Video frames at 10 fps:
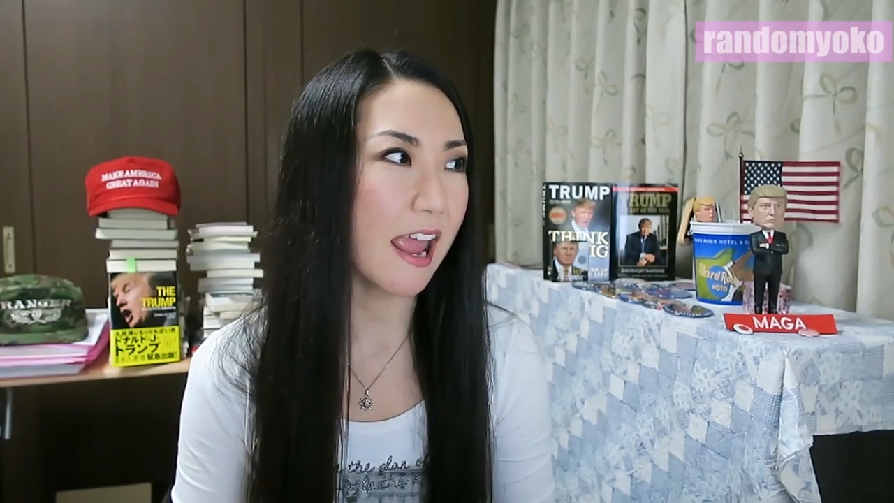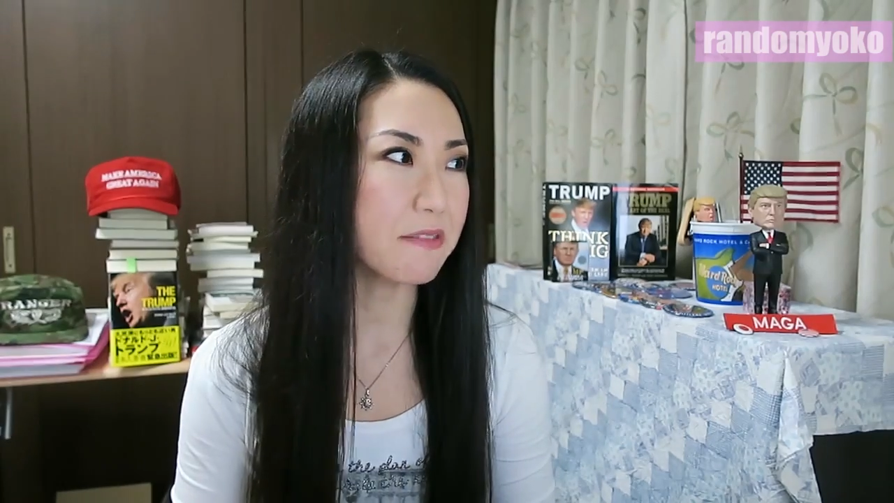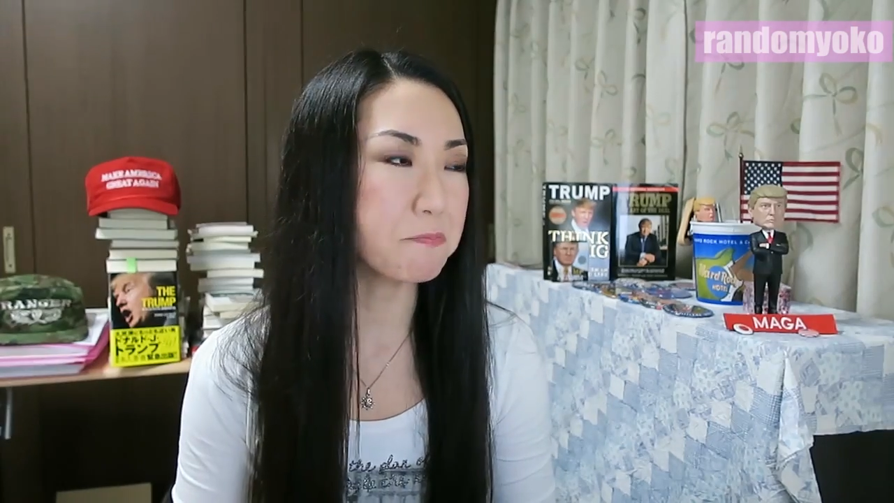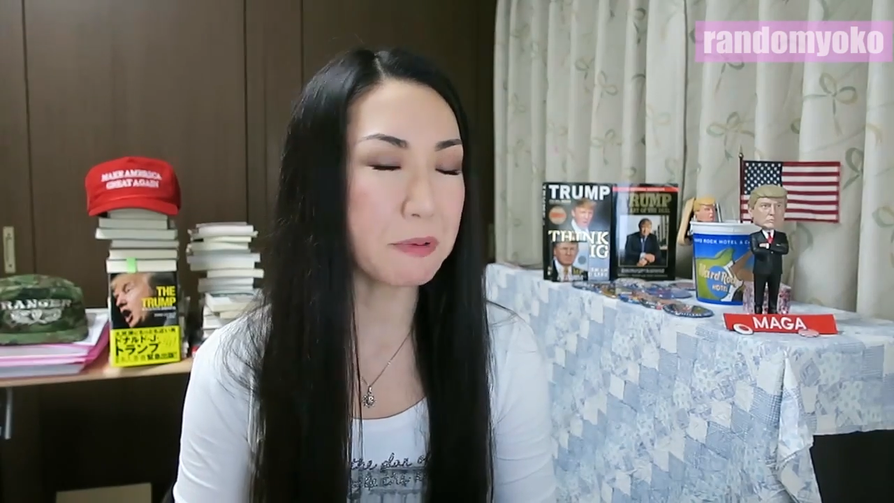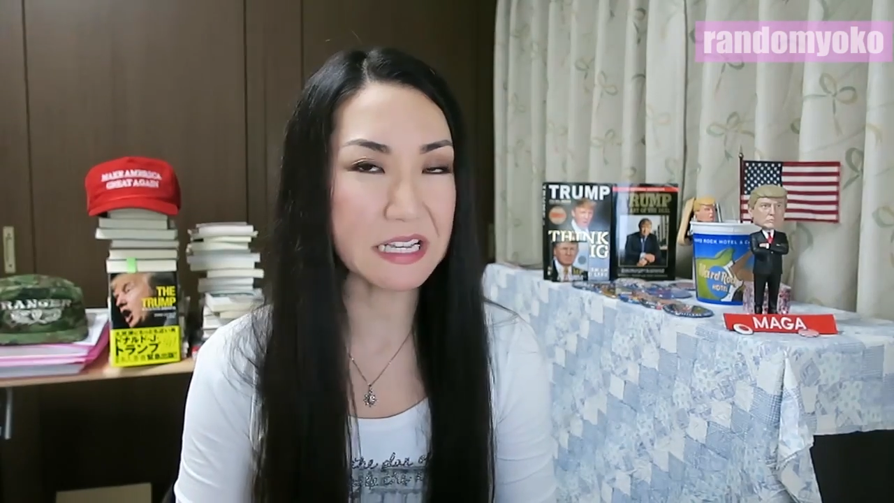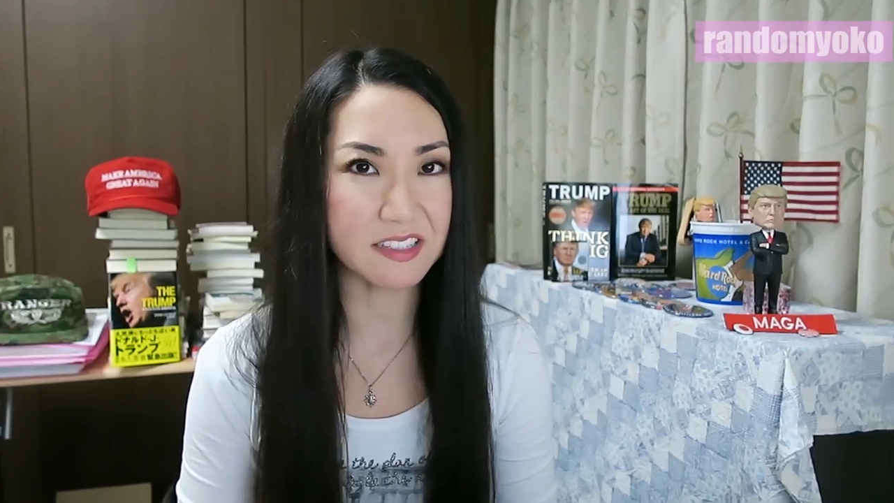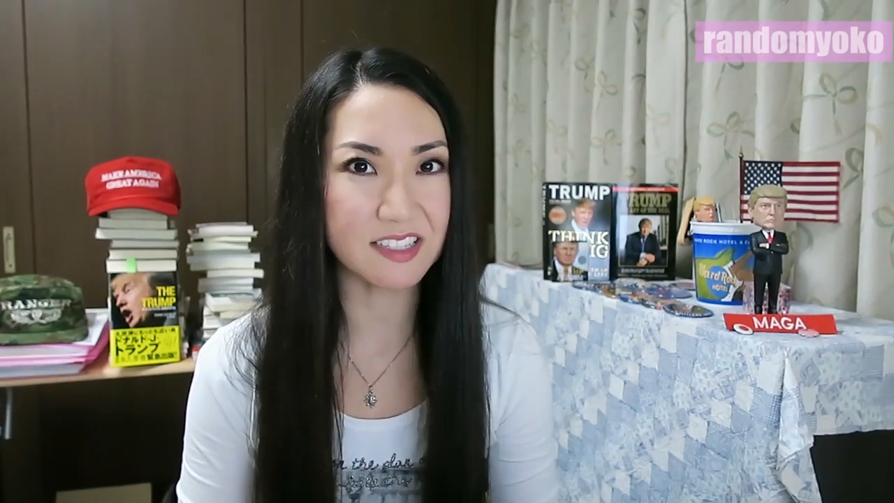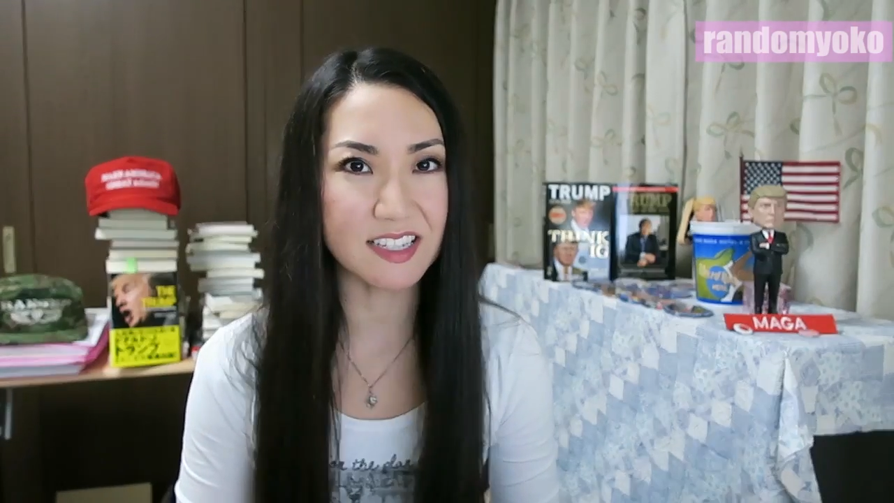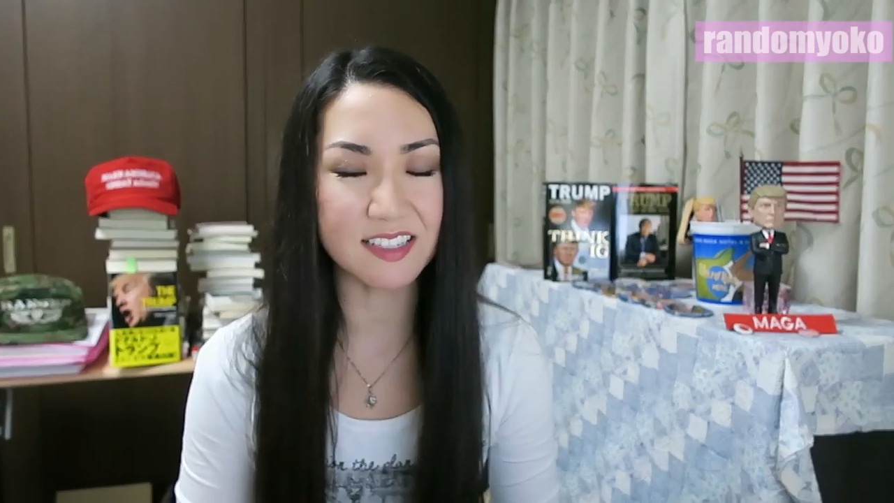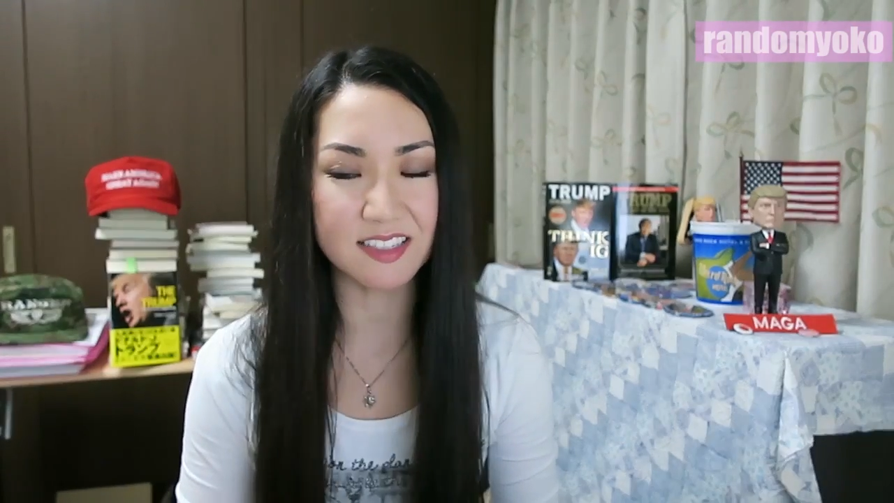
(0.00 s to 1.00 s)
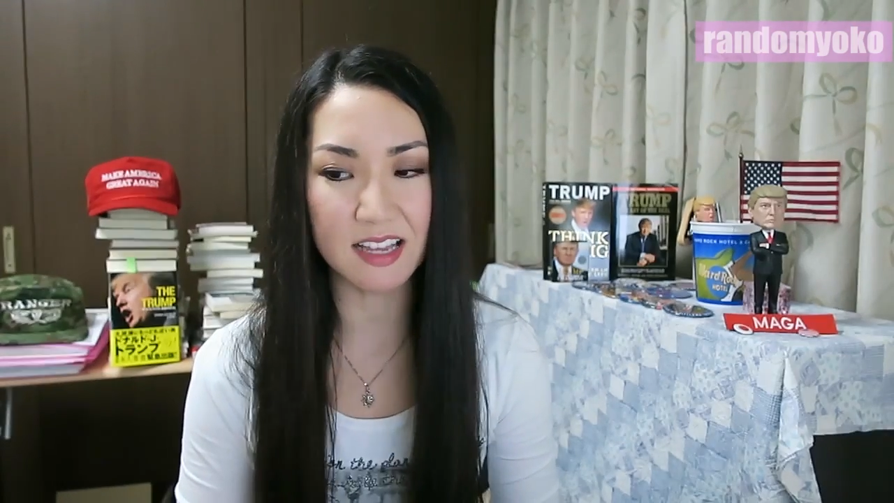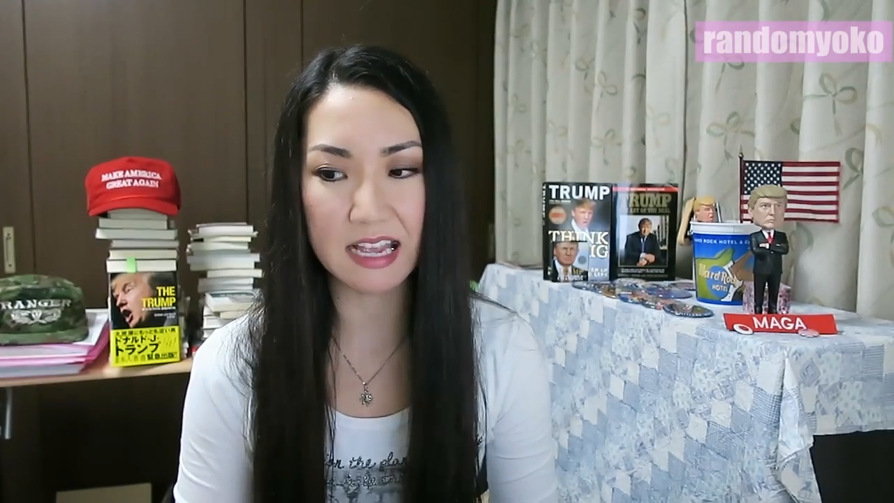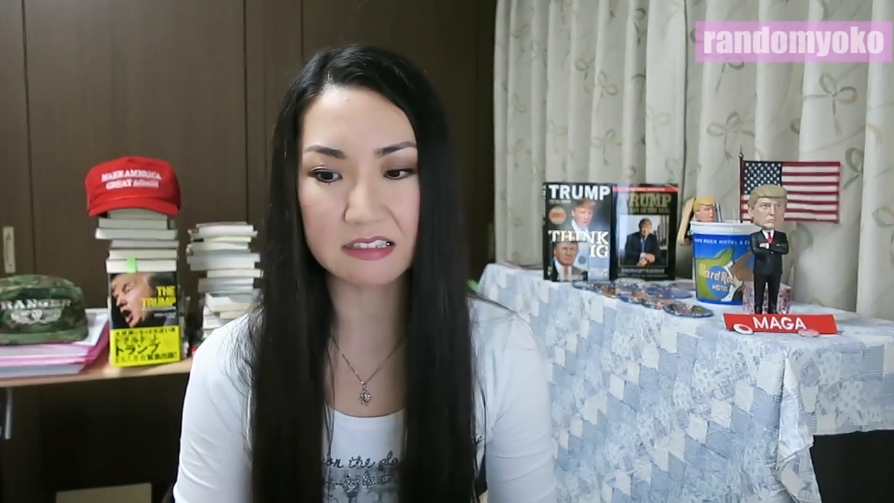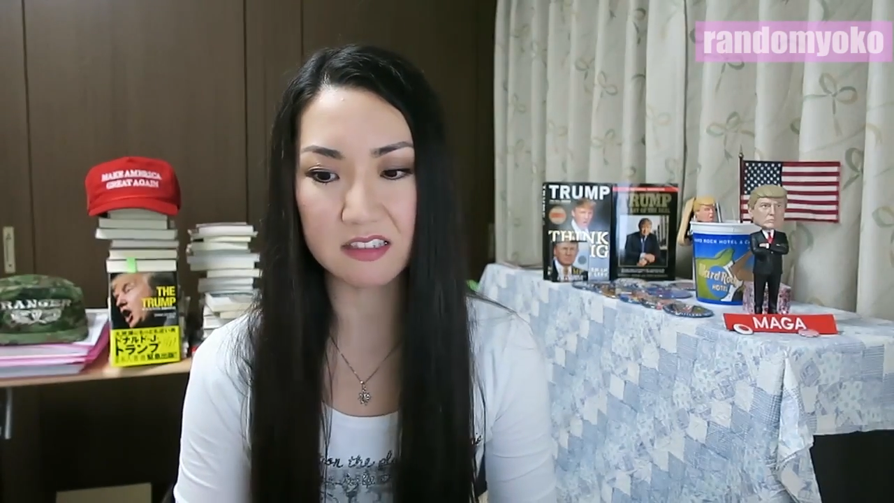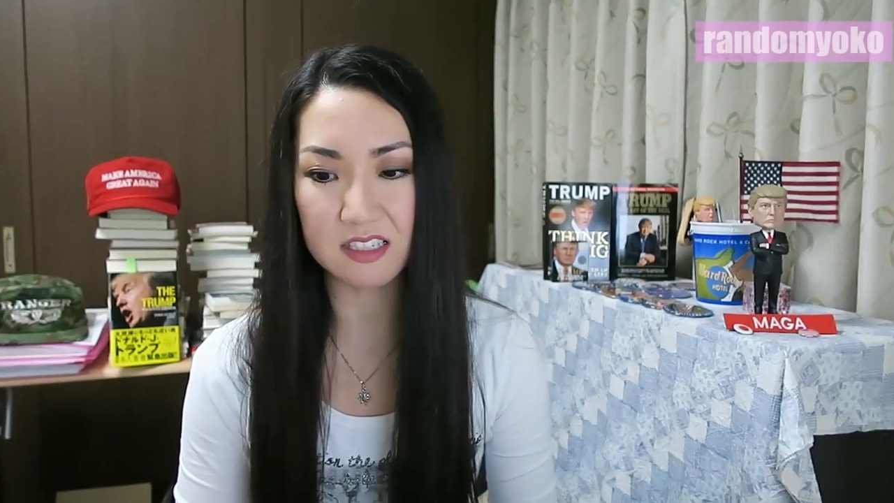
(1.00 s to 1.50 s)
and business,
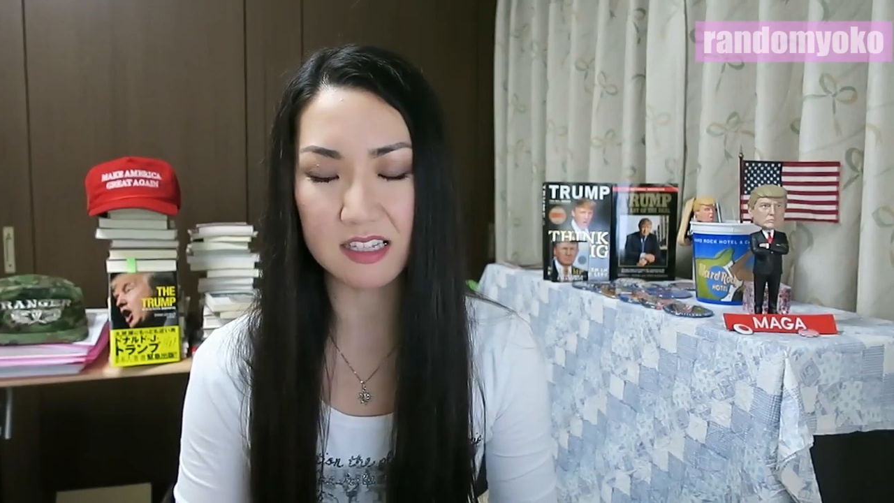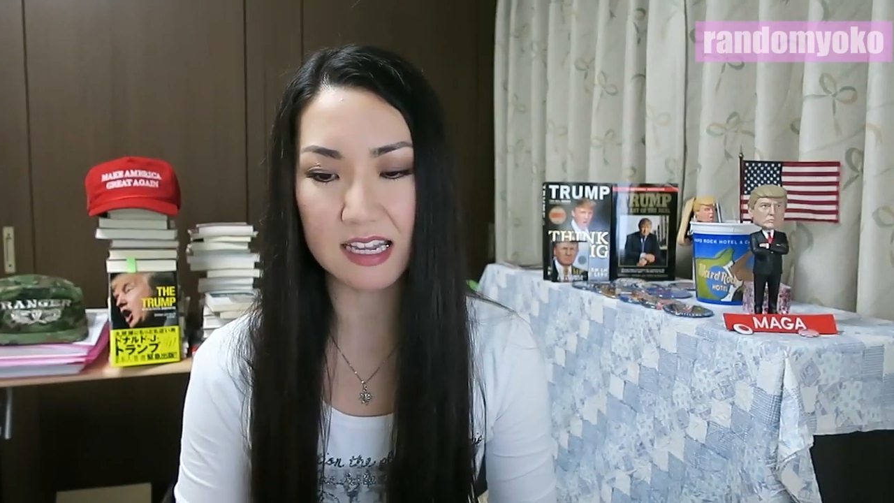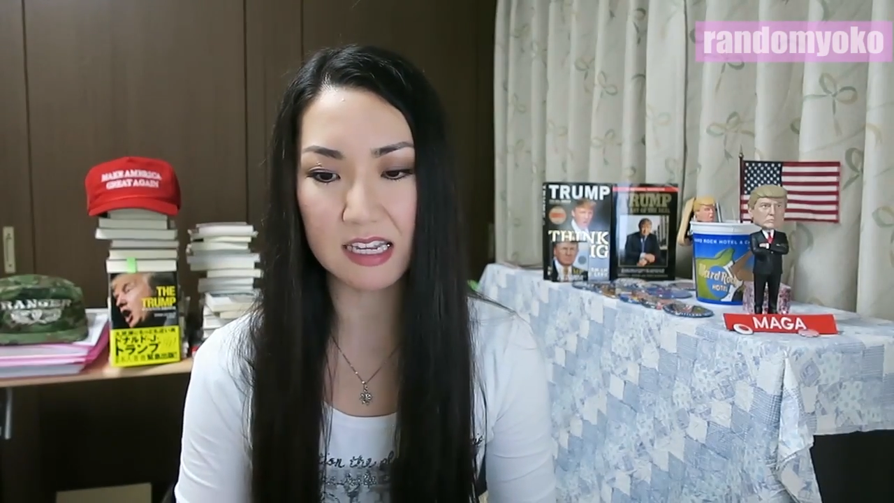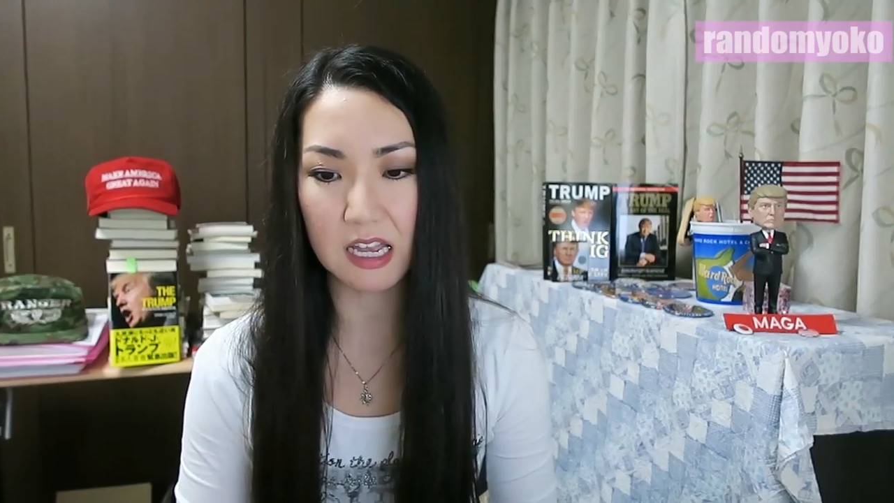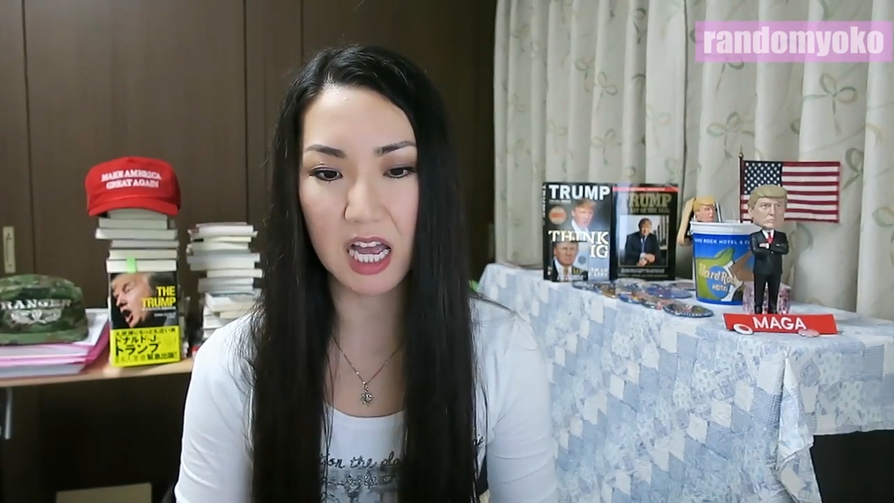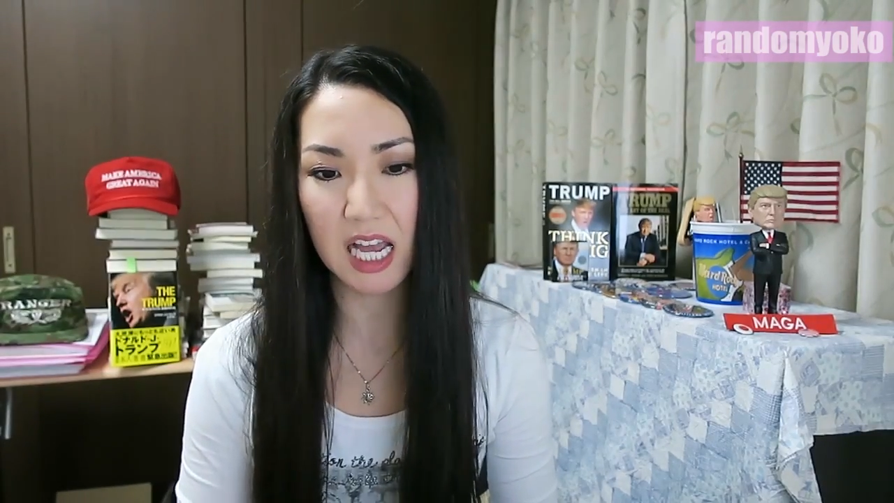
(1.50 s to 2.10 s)
and like,